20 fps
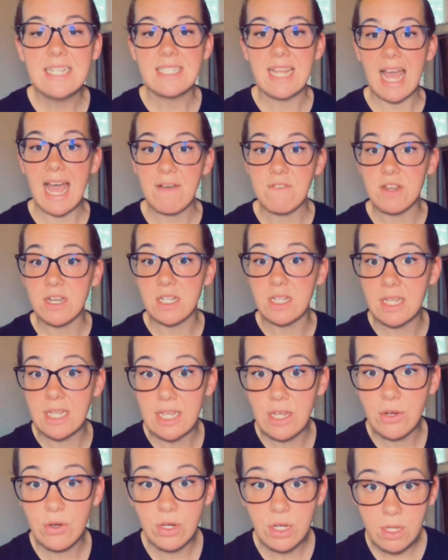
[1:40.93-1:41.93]
to have
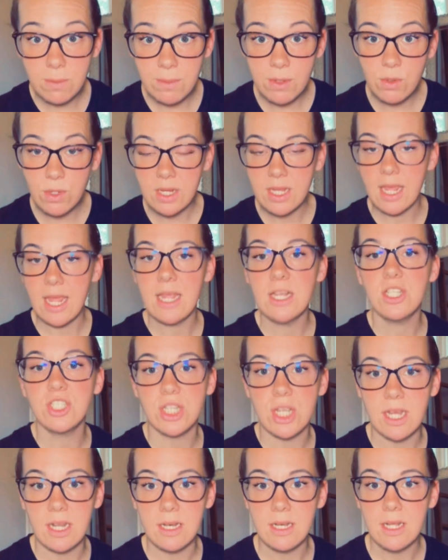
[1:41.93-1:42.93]
clear
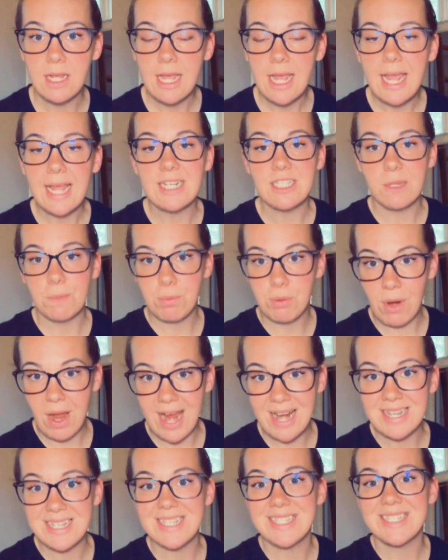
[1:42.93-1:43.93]
communication, and to
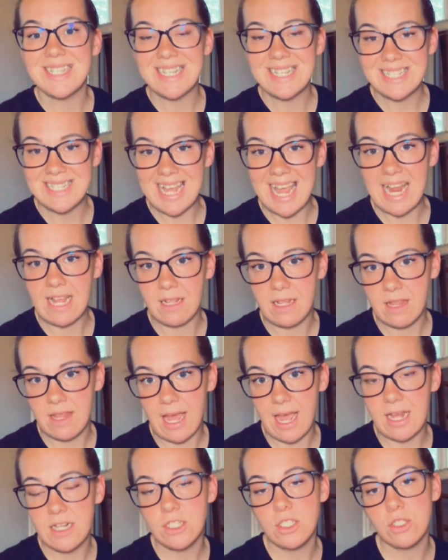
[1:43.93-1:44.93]
practice exactly
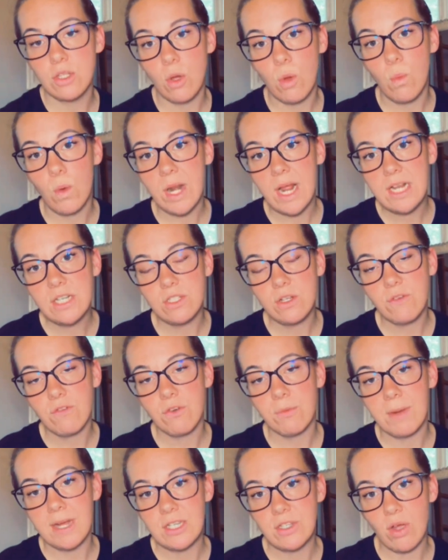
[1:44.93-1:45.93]
that. So what I do
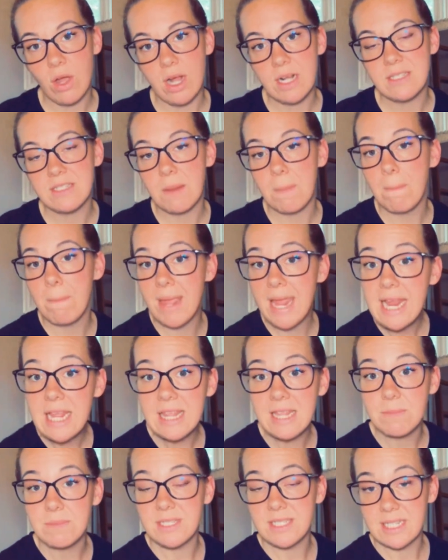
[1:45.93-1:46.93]
for my dogs to
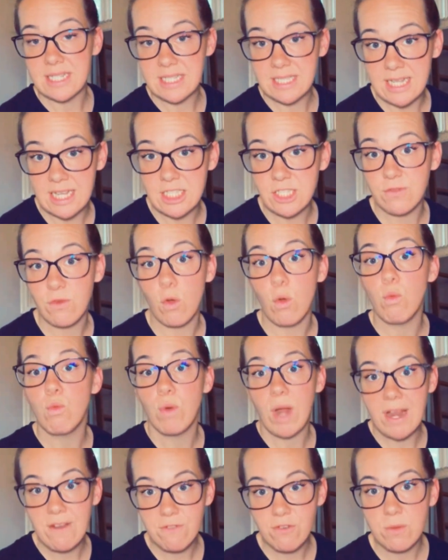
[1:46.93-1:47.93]
make them successful
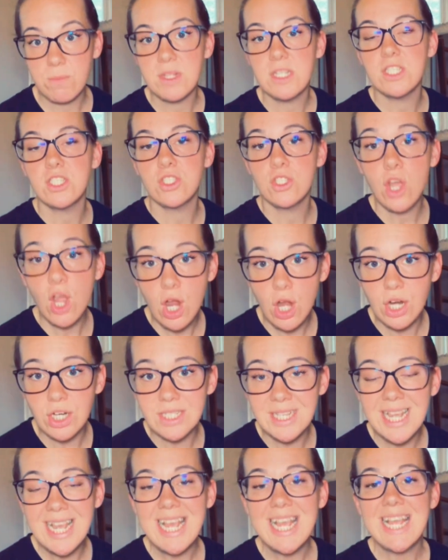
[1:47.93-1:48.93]
right from the
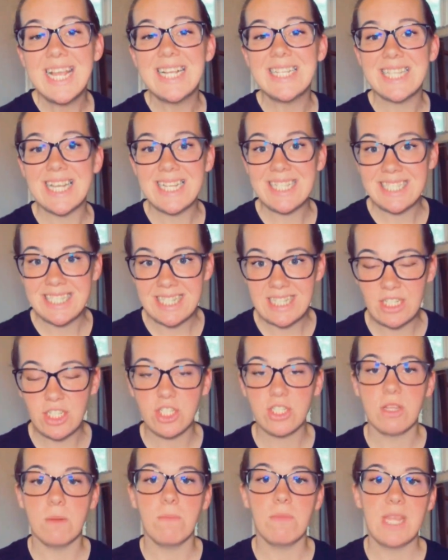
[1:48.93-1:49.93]
start is I
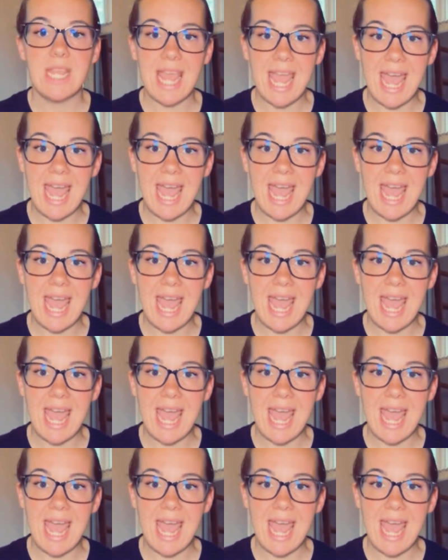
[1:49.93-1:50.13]
teach them the